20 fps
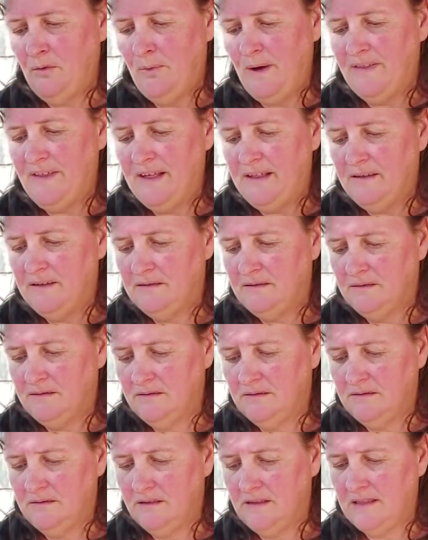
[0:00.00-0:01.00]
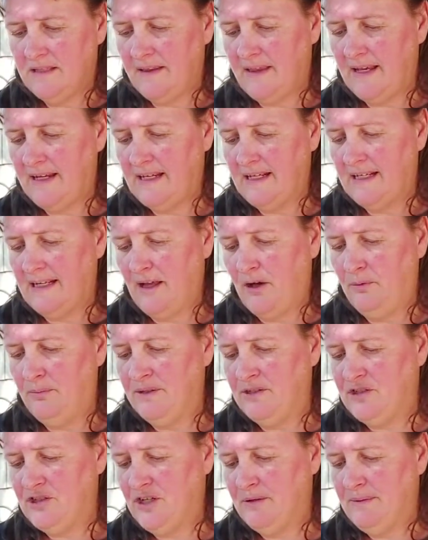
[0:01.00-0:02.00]
weather, so that can
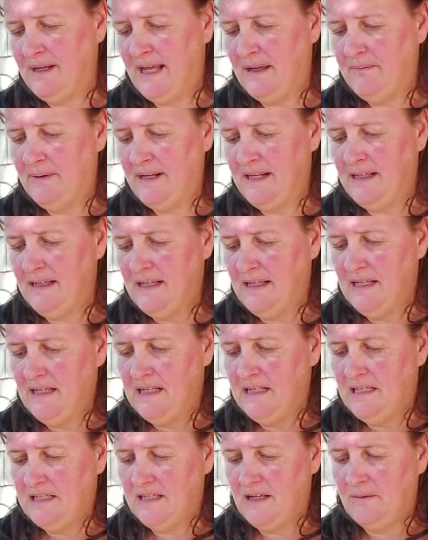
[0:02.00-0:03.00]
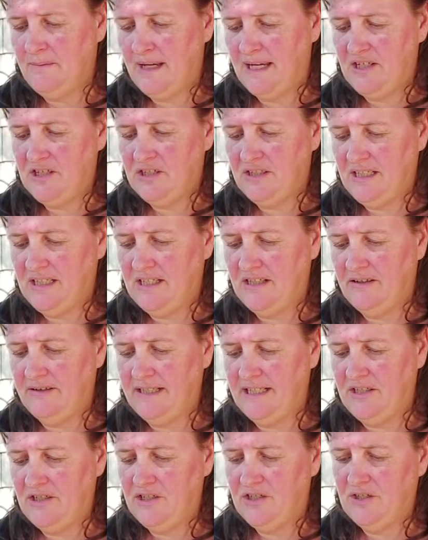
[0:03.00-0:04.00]
help it germinate better. So I'm actually
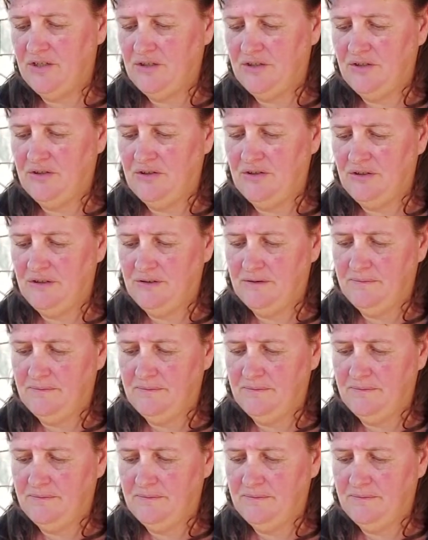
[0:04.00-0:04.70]
going to